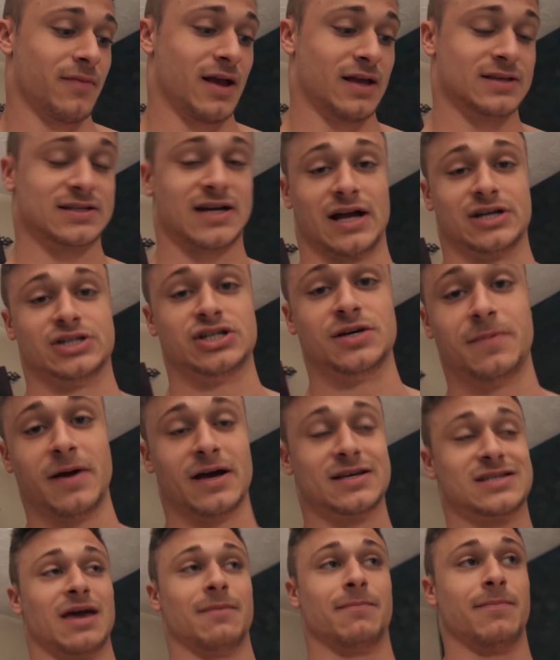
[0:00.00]
It's got
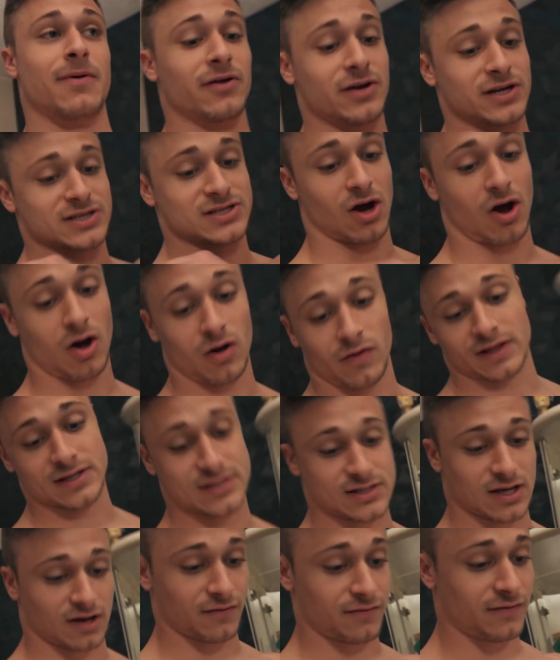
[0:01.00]
GPS capabilities, all
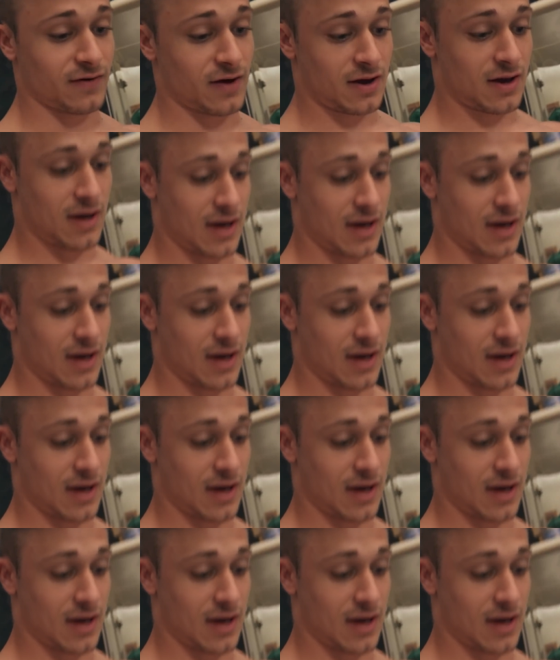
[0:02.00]
that stuff.